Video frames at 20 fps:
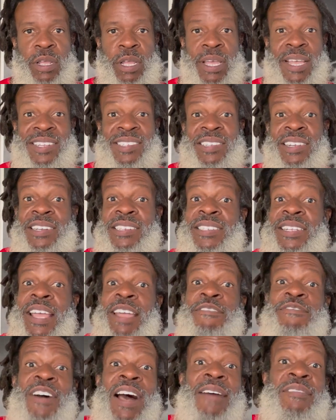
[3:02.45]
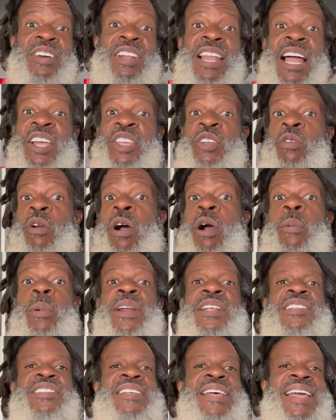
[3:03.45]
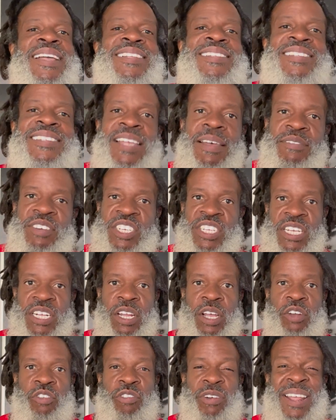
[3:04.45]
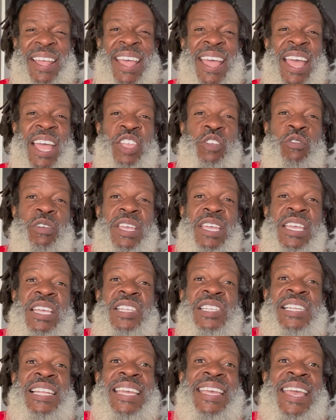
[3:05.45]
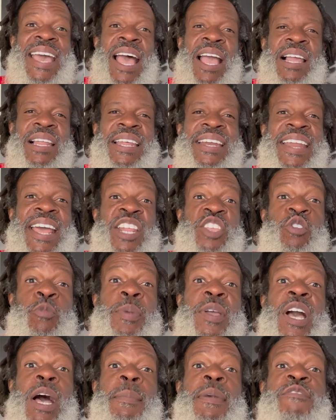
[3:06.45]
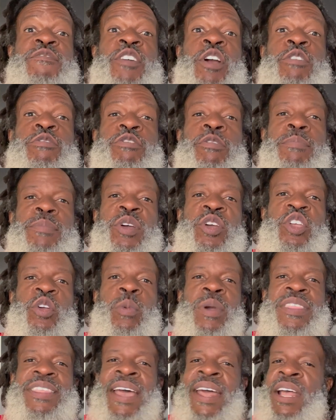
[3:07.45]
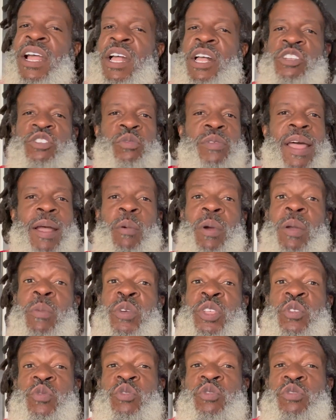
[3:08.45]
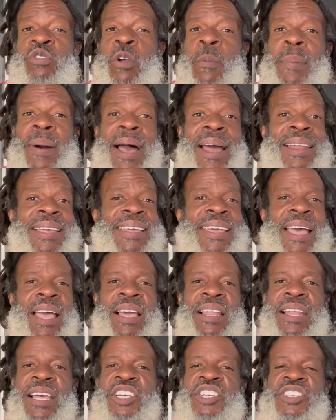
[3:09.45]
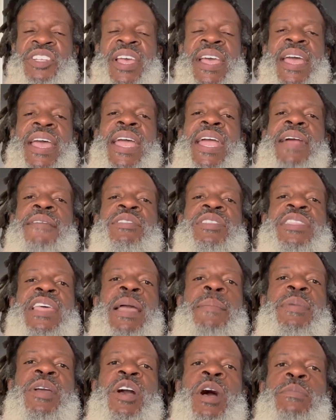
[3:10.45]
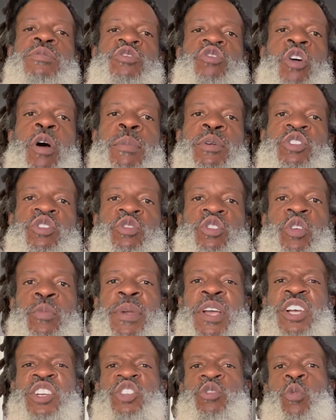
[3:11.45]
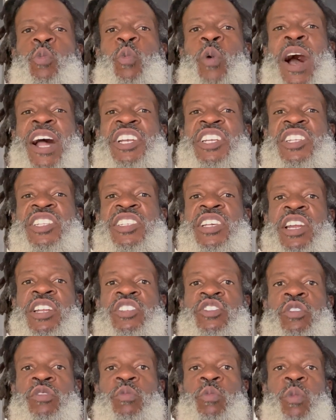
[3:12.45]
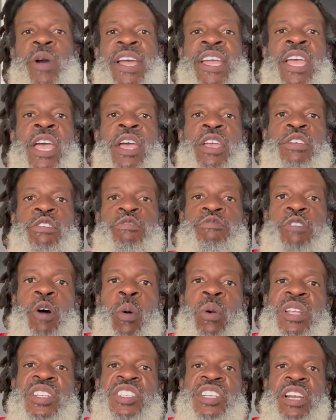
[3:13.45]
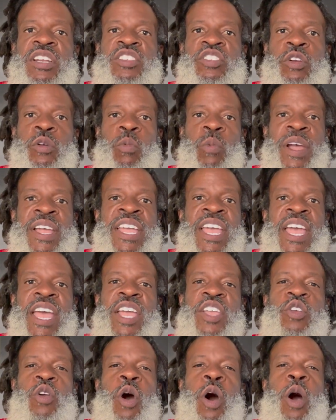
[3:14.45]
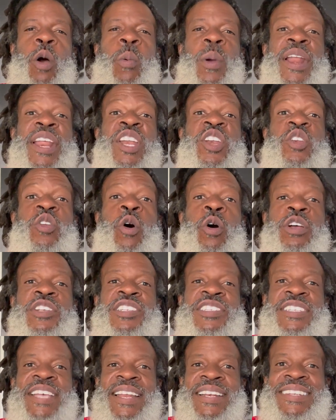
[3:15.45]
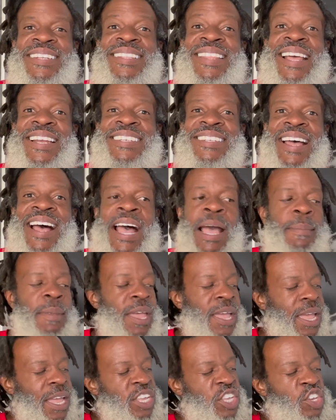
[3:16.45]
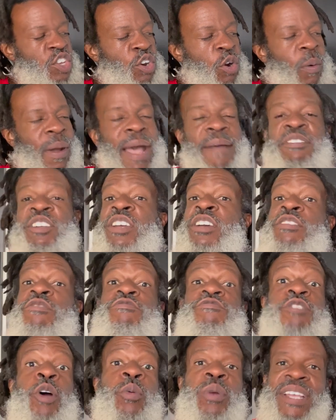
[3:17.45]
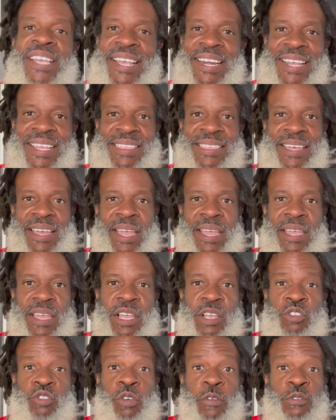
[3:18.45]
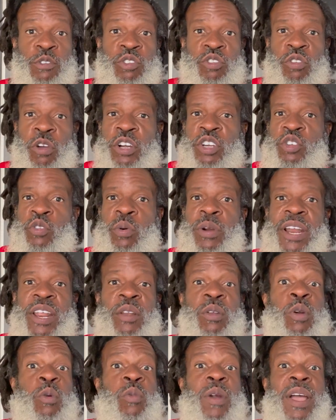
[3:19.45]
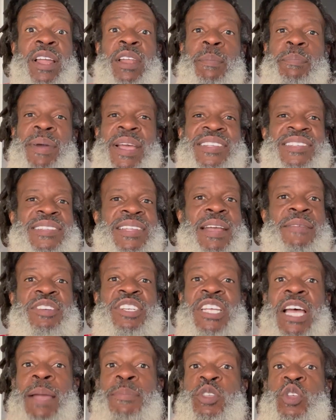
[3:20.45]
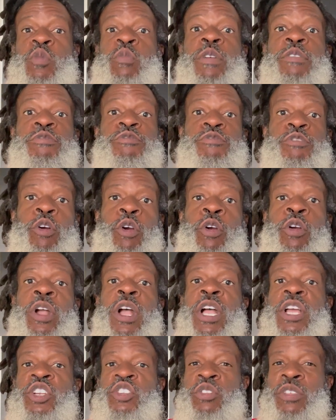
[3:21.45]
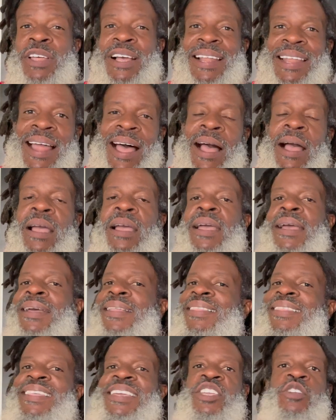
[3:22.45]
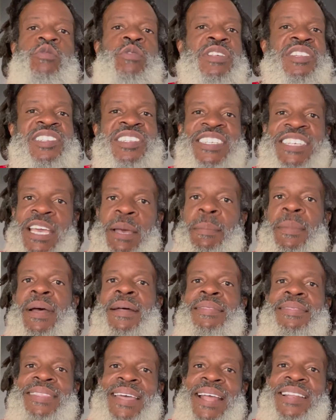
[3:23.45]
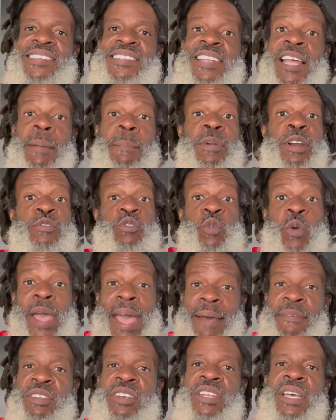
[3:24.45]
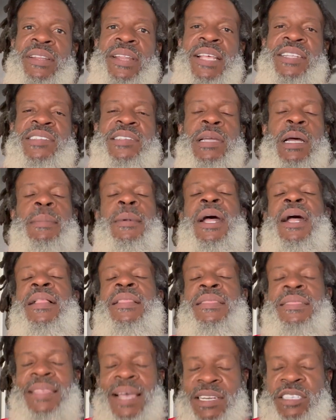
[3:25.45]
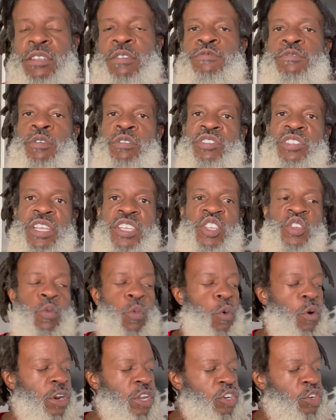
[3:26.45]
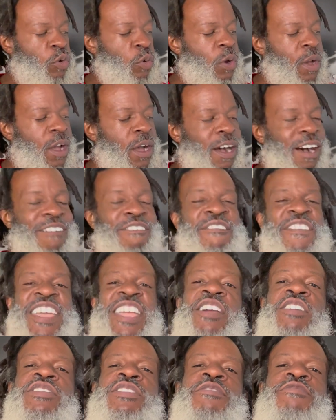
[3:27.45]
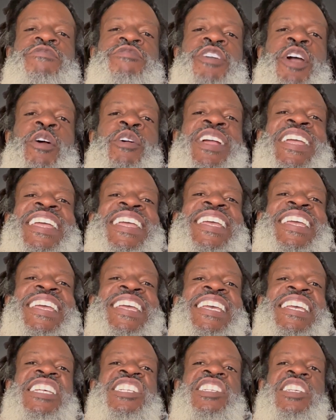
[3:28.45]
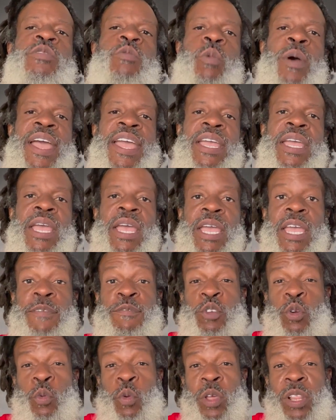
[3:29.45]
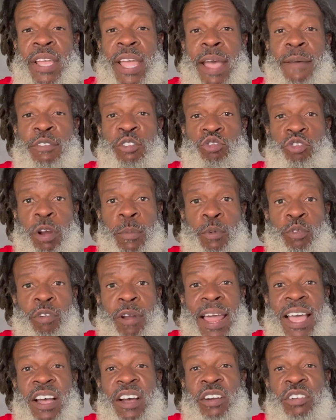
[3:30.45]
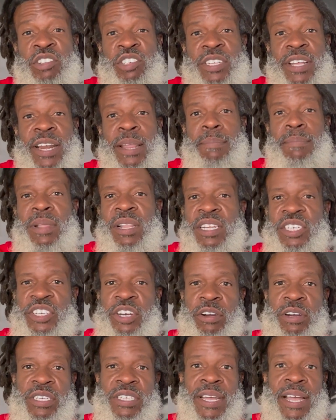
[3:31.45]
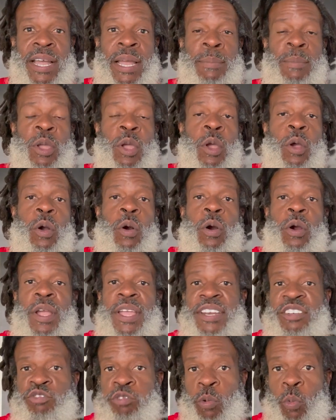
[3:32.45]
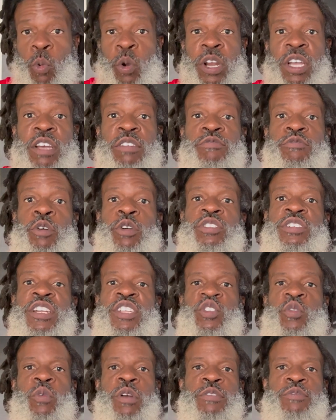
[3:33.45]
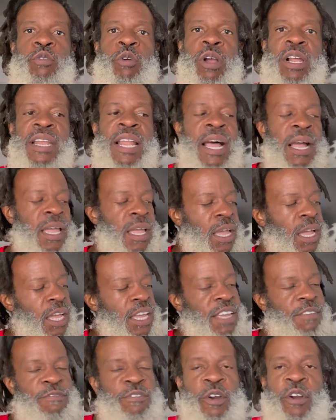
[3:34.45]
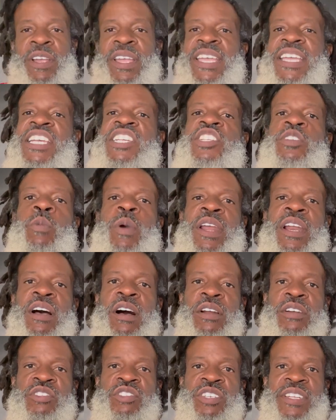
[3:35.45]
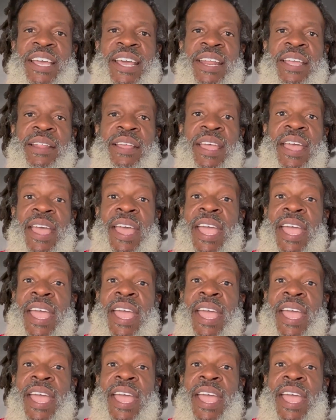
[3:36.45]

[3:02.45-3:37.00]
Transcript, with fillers: Instead of saying 5 o'clock, you're already saying 1700. And you're easily calculating that and you're becoming very familiar with that. So that way, when you do your pilot calculations, everything becomes normal to you because your watch is set a certain way, your phone is set a certain way, and you're already set to that time and you don't have to convert anything. So if you start doing that on a regular basis every time you refer to the clock, then you can skip that step. But if you haven't done that step, that's the first thing you want to do here's a very easy way. If you're really having trouble like understanding military time or in Trump want to convert to the 24 o'clock, very easy way to understand it.